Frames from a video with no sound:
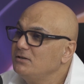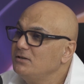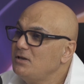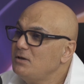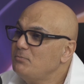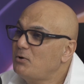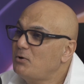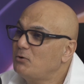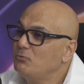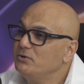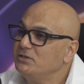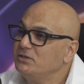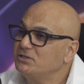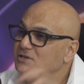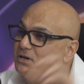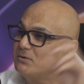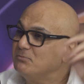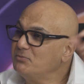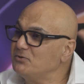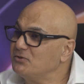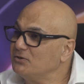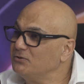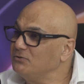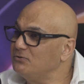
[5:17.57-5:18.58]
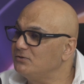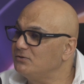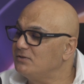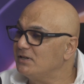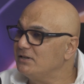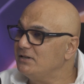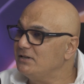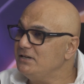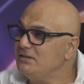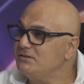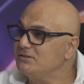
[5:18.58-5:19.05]
Yeah, but we jumped into the
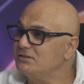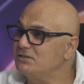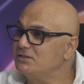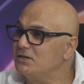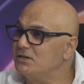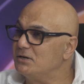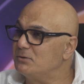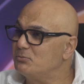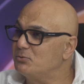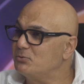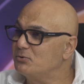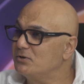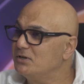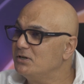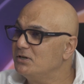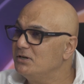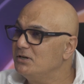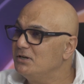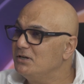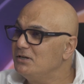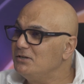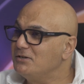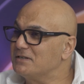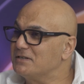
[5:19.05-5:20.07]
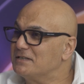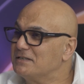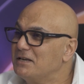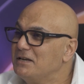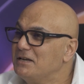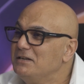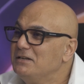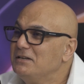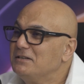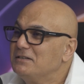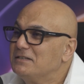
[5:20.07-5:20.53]
leadership. You're
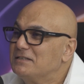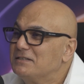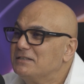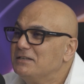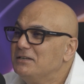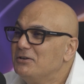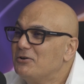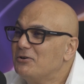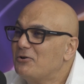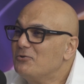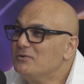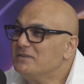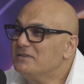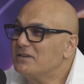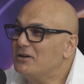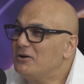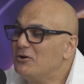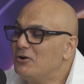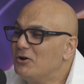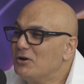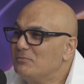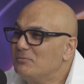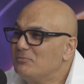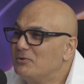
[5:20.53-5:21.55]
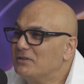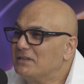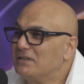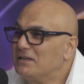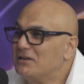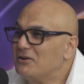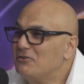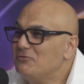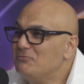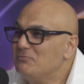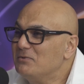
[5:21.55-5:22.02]
saying the CEOs are hired by the
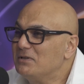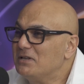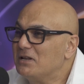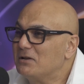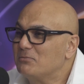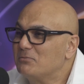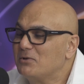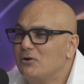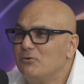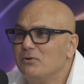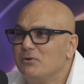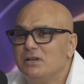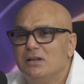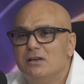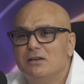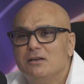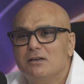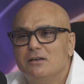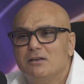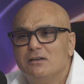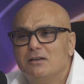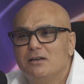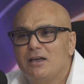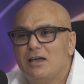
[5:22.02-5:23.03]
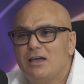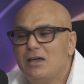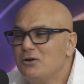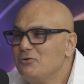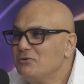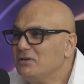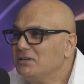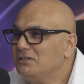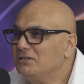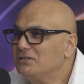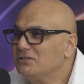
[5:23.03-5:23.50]
government, and I'm going, how
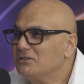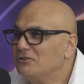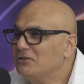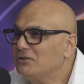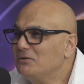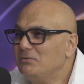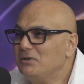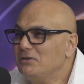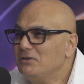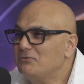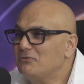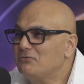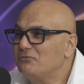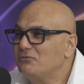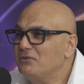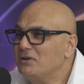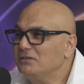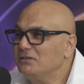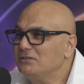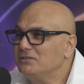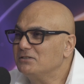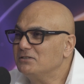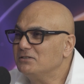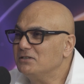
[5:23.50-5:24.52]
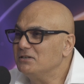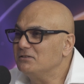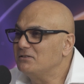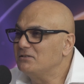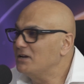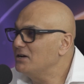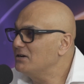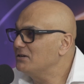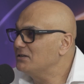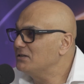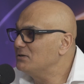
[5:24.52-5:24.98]
can China be even functioning?
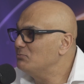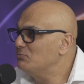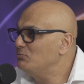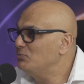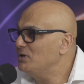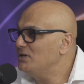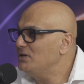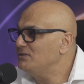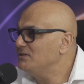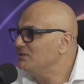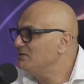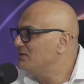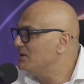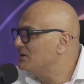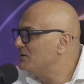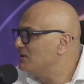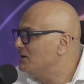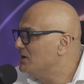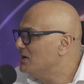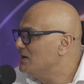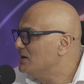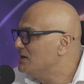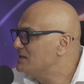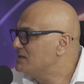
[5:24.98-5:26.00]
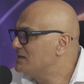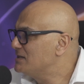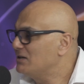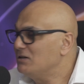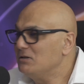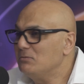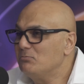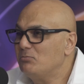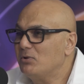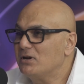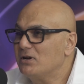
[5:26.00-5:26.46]
They are competing. They're
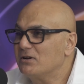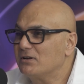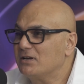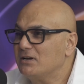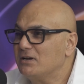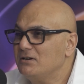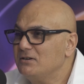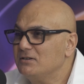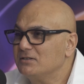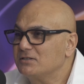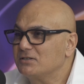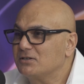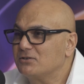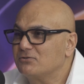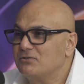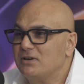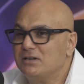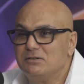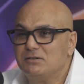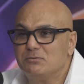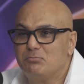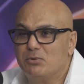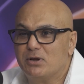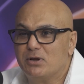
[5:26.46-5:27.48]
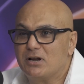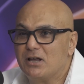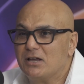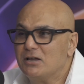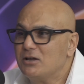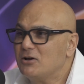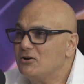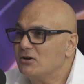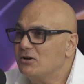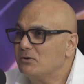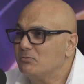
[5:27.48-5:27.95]
selling better cars, creating better
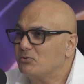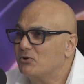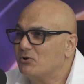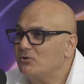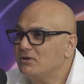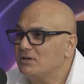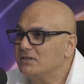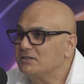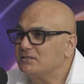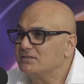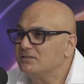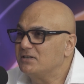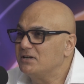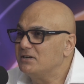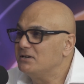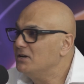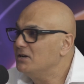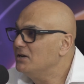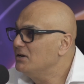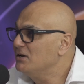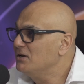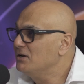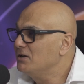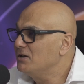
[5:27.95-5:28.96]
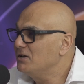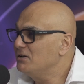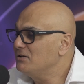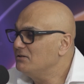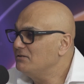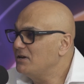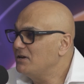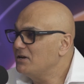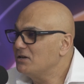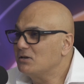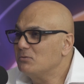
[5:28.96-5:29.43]
AI products.
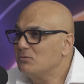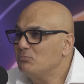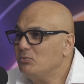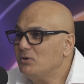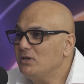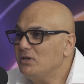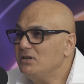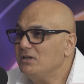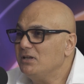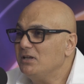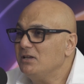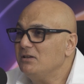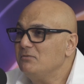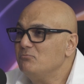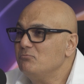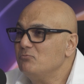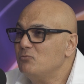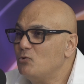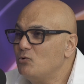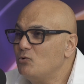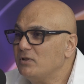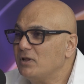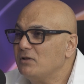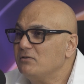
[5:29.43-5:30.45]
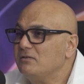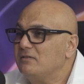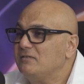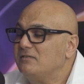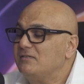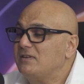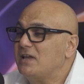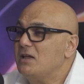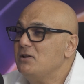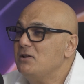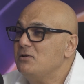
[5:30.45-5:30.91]
They're competing in more than
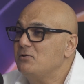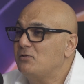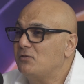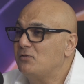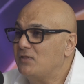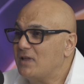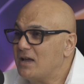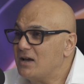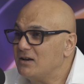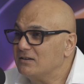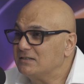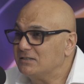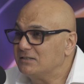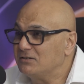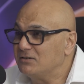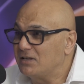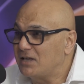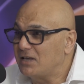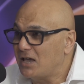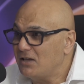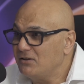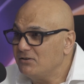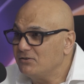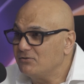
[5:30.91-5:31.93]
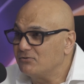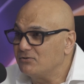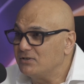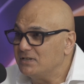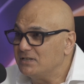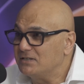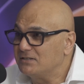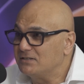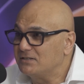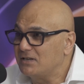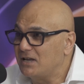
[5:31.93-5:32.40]
10,000
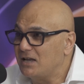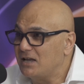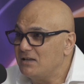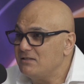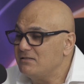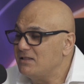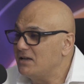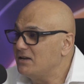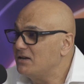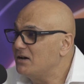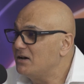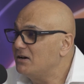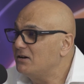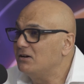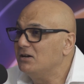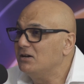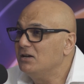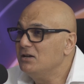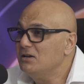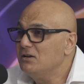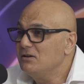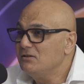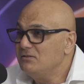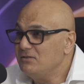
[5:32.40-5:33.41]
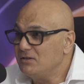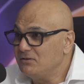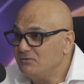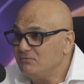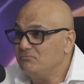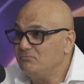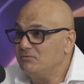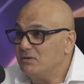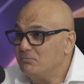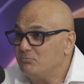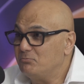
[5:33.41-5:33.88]
categories, and they are
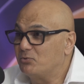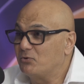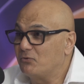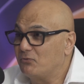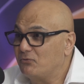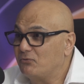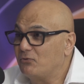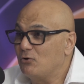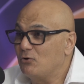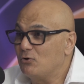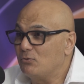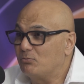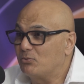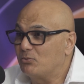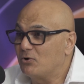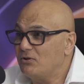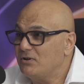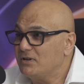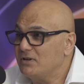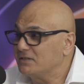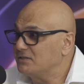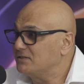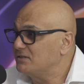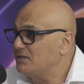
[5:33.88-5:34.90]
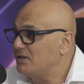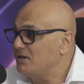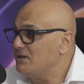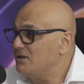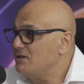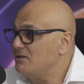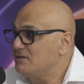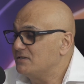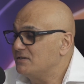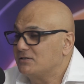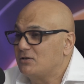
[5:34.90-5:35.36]
the preferred products.
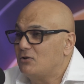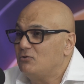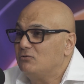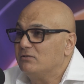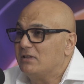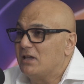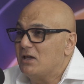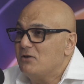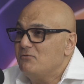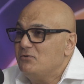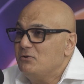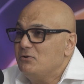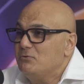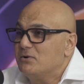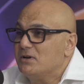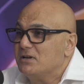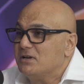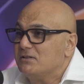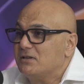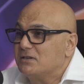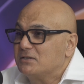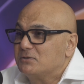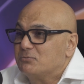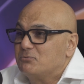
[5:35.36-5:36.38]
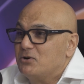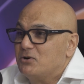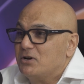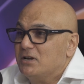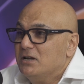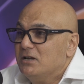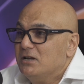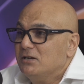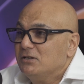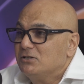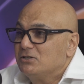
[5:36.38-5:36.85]
It's sold everywhere. That's why
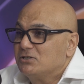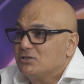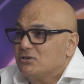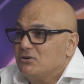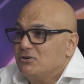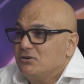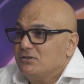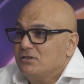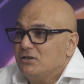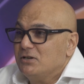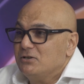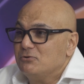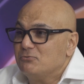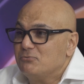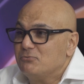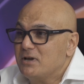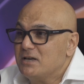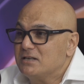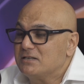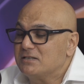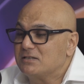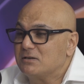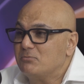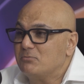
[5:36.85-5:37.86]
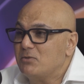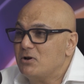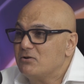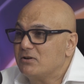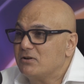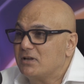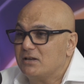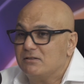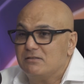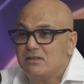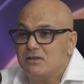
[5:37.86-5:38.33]
China, US,
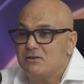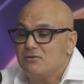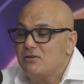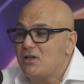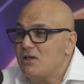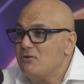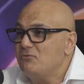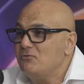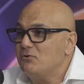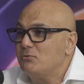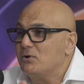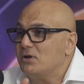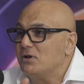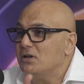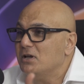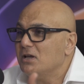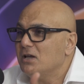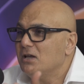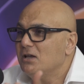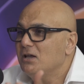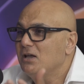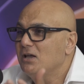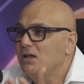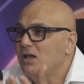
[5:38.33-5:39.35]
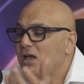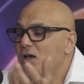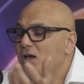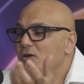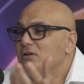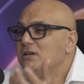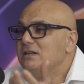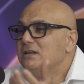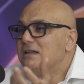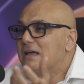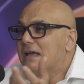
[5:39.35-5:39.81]
America, they're everywhere. How
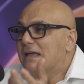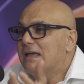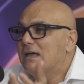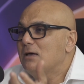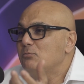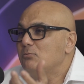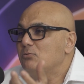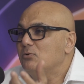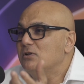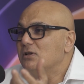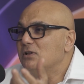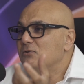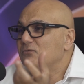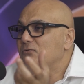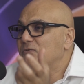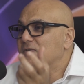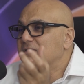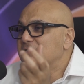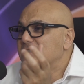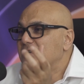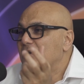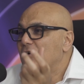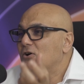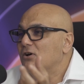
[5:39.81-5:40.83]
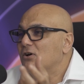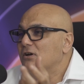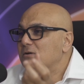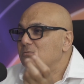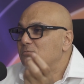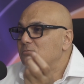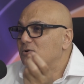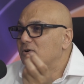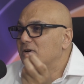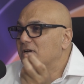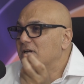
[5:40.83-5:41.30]
can that happen if it's hired
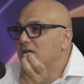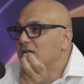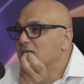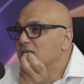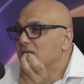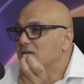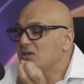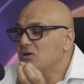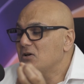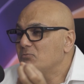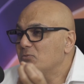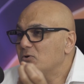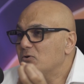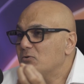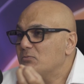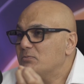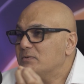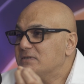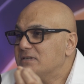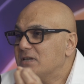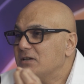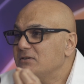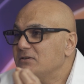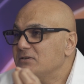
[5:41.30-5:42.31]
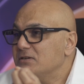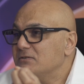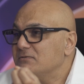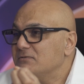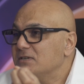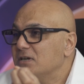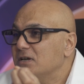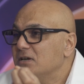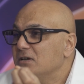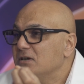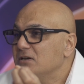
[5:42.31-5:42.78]
by government
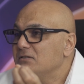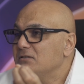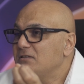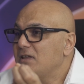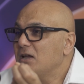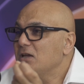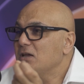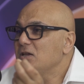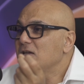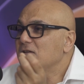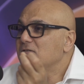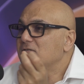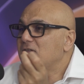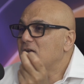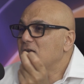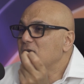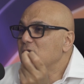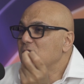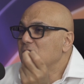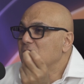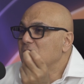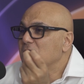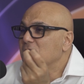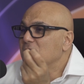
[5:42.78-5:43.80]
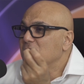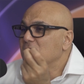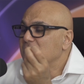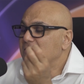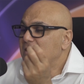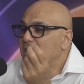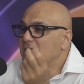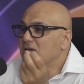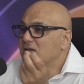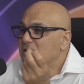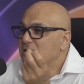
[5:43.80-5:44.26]
representatives?
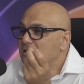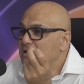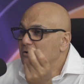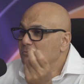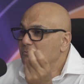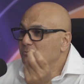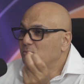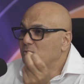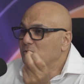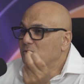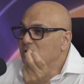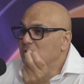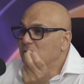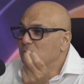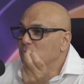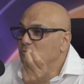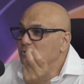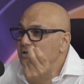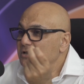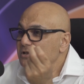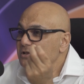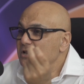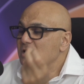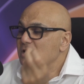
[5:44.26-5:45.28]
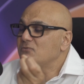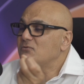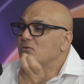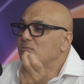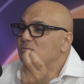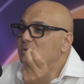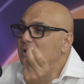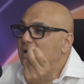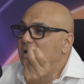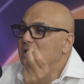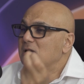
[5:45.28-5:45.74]
That company would never
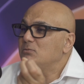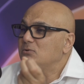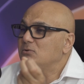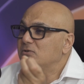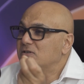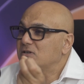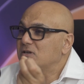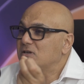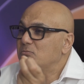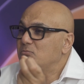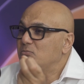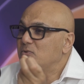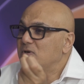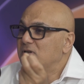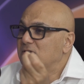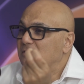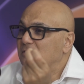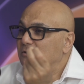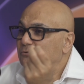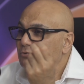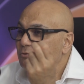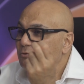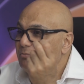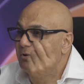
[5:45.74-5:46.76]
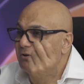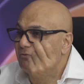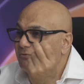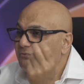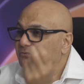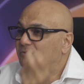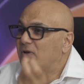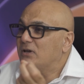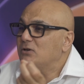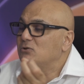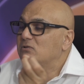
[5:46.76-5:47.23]
be able to compete. It would be a
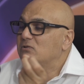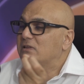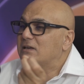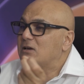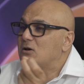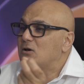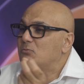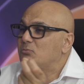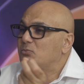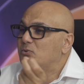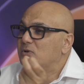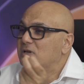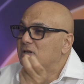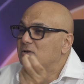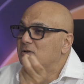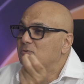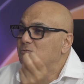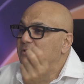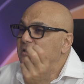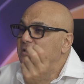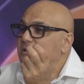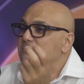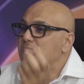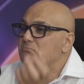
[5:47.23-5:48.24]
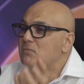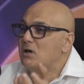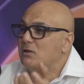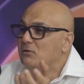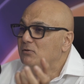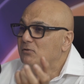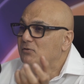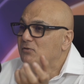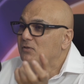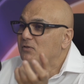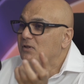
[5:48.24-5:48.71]
failed company within a
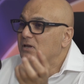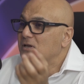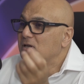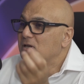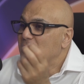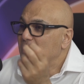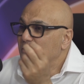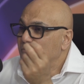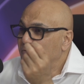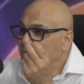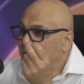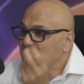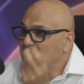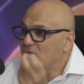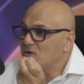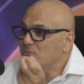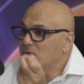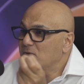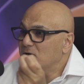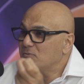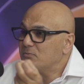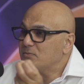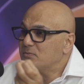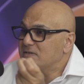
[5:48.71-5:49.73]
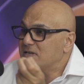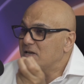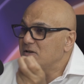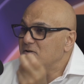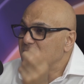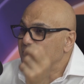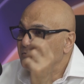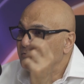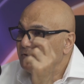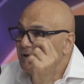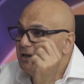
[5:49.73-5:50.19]
month if a government
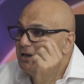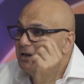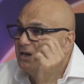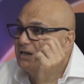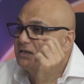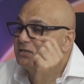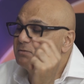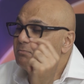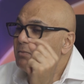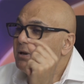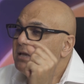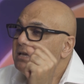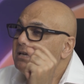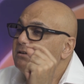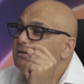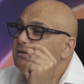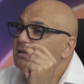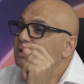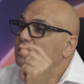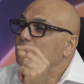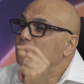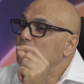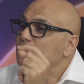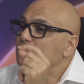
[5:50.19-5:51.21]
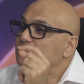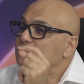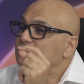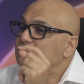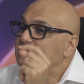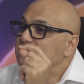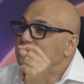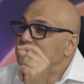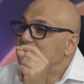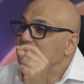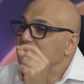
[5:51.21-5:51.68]
representative is making the commercial
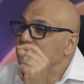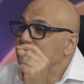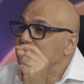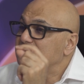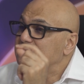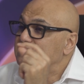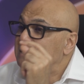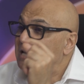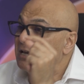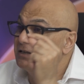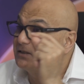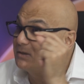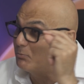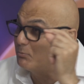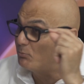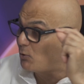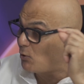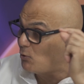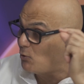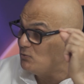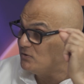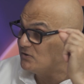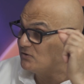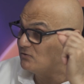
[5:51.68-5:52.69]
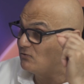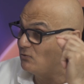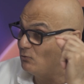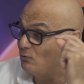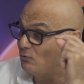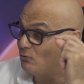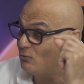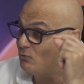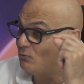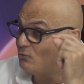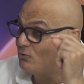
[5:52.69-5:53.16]
decisions, as opposed
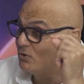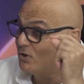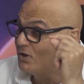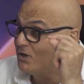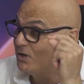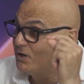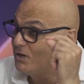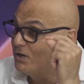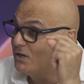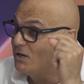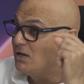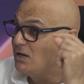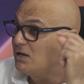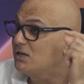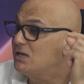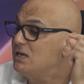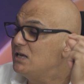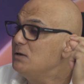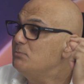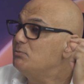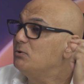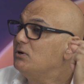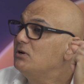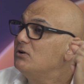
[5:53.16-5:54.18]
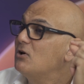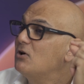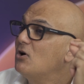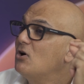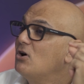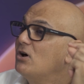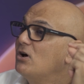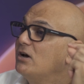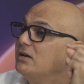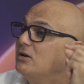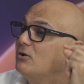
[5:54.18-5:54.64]
to keeping an
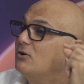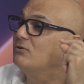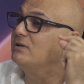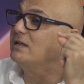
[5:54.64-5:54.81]
eye on